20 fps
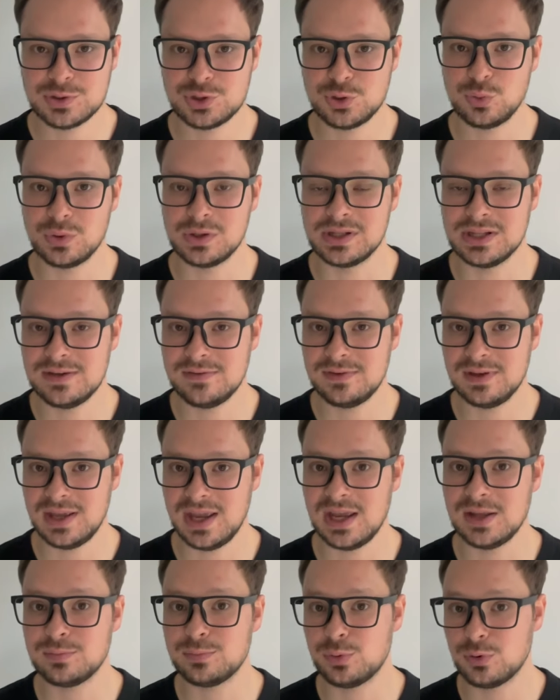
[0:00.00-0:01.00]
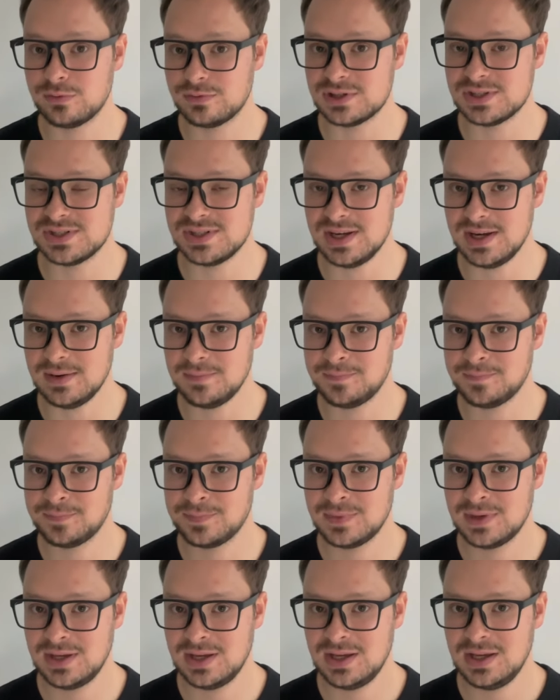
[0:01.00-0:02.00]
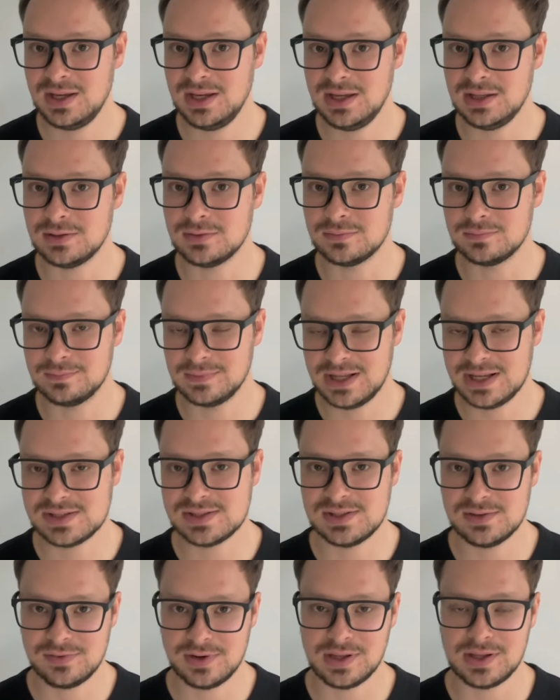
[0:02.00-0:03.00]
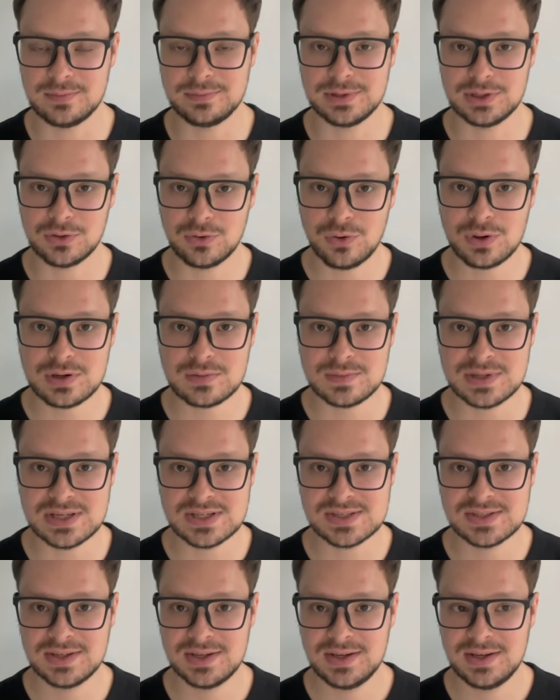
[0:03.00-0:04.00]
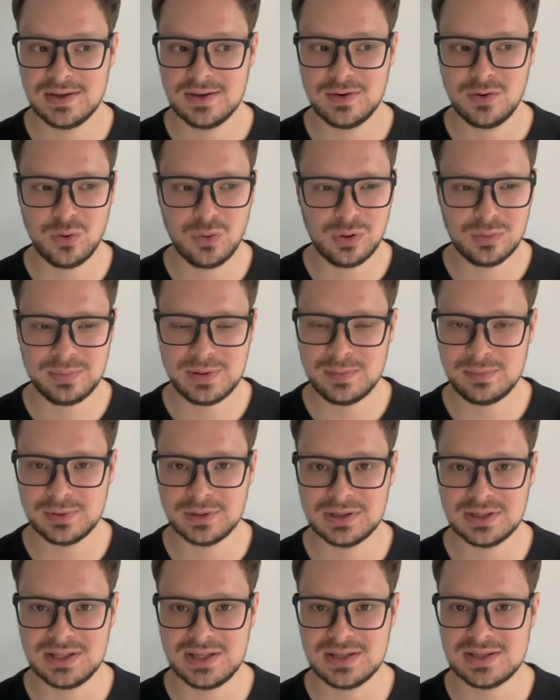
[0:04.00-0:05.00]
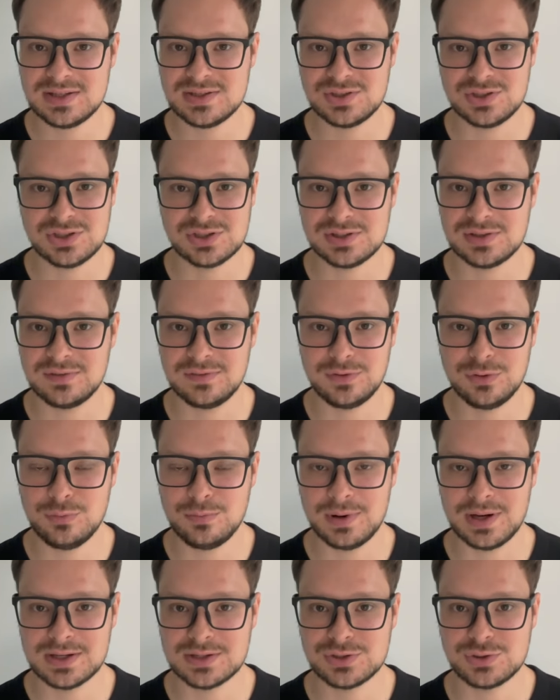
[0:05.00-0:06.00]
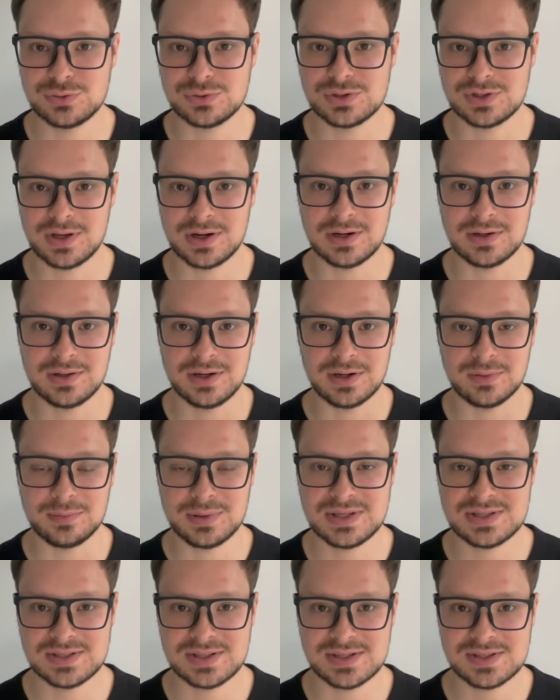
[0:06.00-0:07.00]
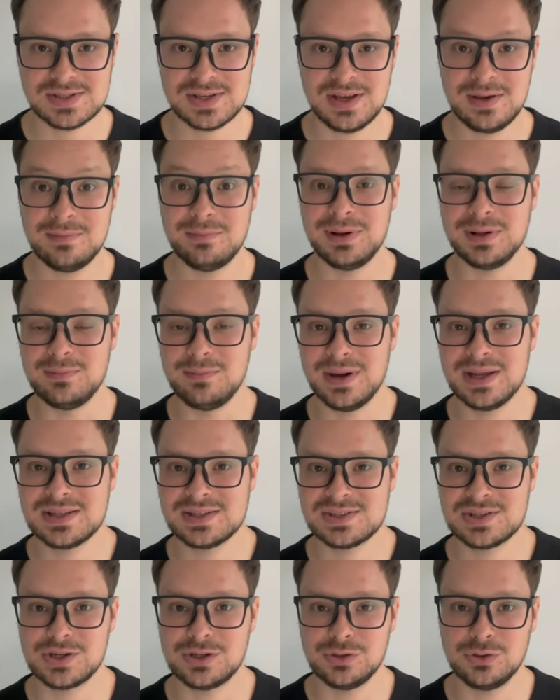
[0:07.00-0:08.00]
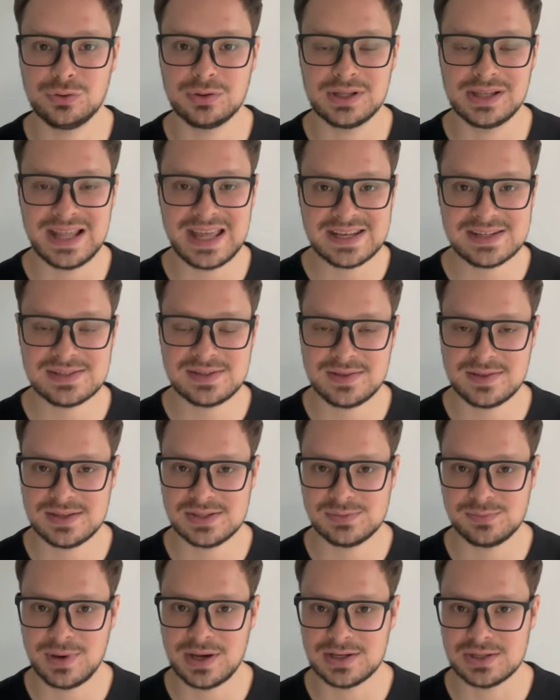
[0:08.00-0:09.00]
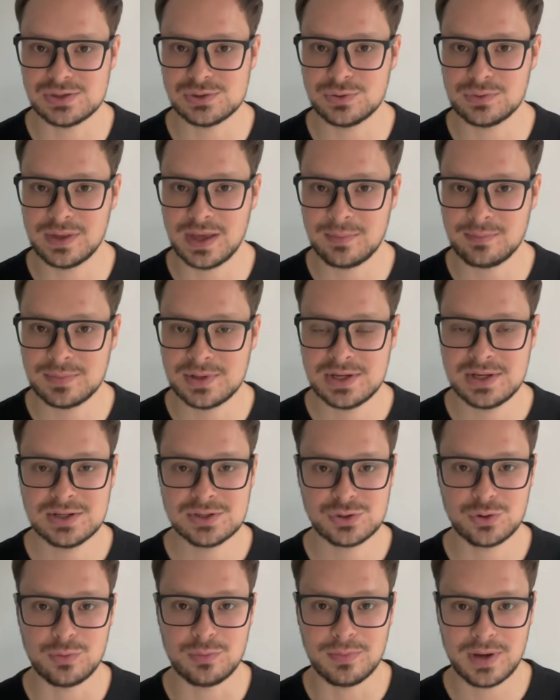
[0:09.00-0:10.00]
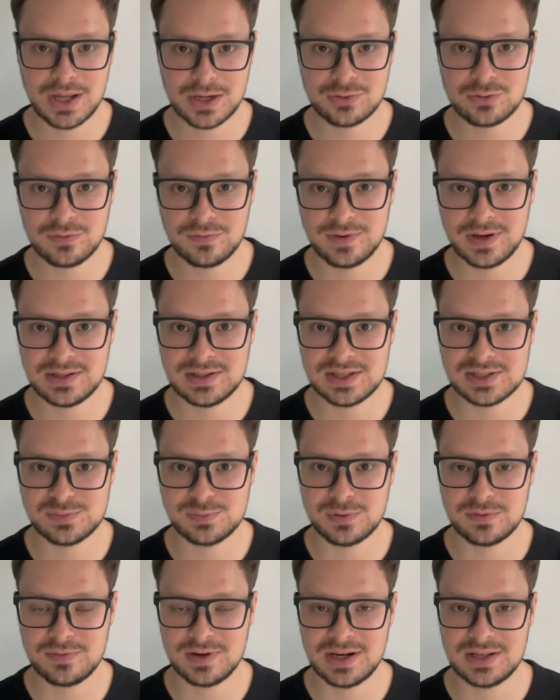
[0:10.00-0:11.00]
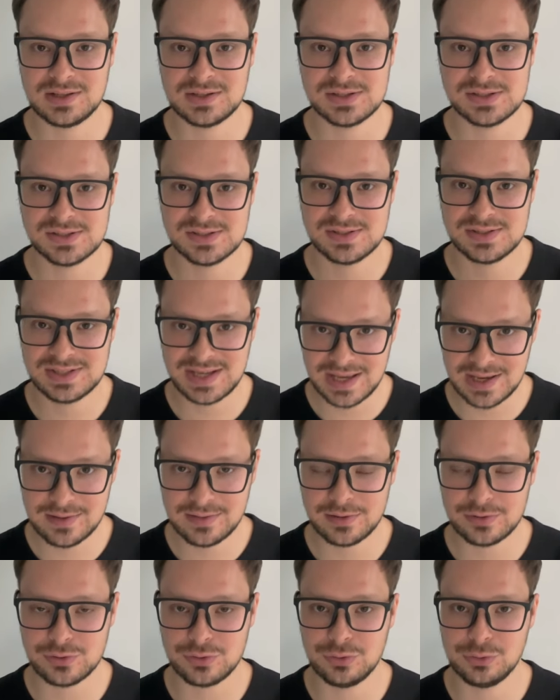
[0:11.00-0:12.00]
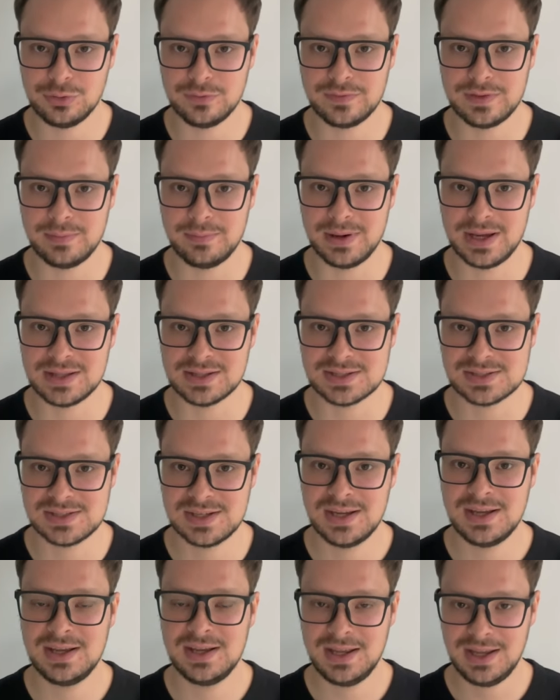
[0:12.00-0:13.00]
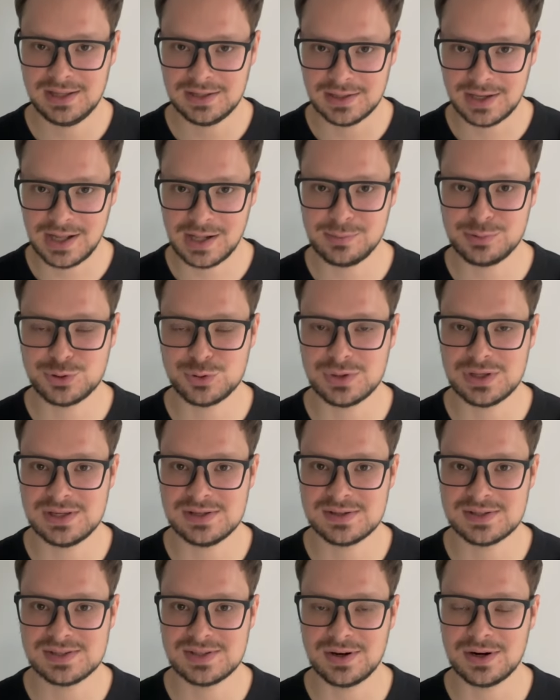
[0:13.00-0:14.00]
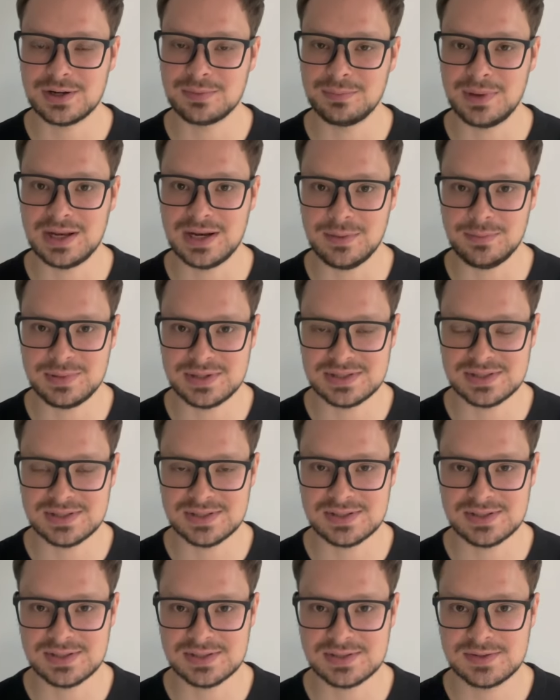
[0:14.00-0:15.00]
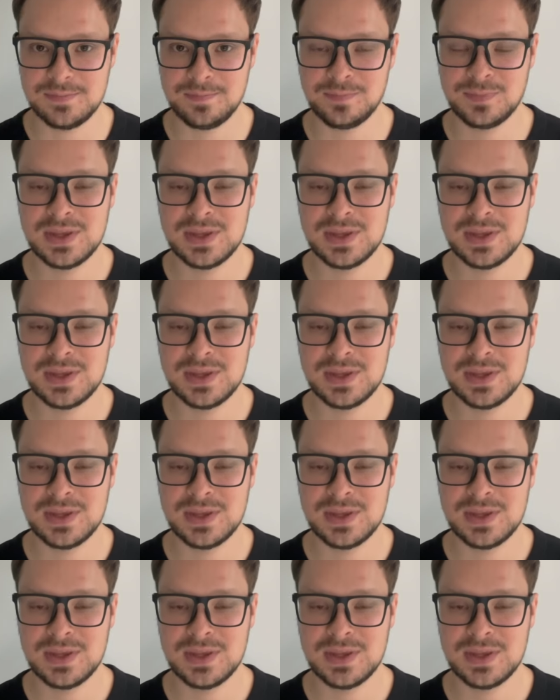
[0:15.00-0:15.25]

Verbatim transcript: to alleviate poverty. In less developed economies, all people need is just a few bucks to start their business, but banks are not lending this money to them, so microfinance providers take the role of the banks and help to kickstart many businesses.